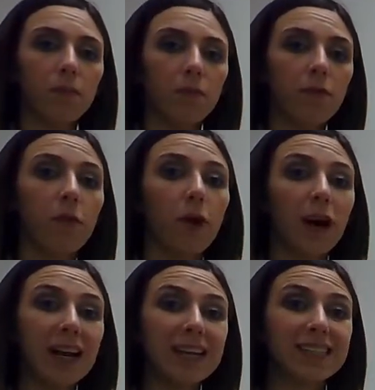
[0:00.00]
for
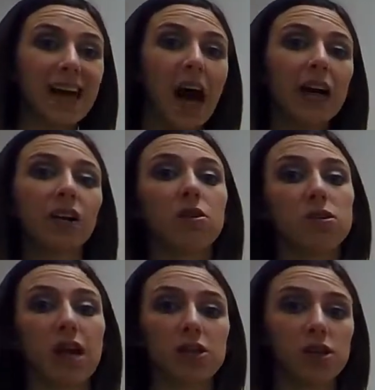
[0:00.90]
an entire
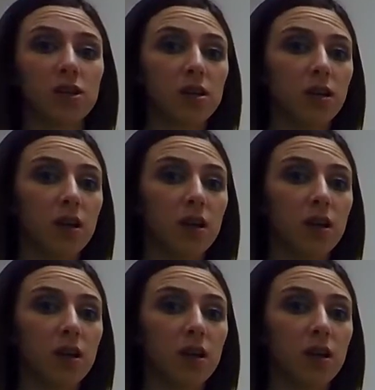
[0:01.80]
notation.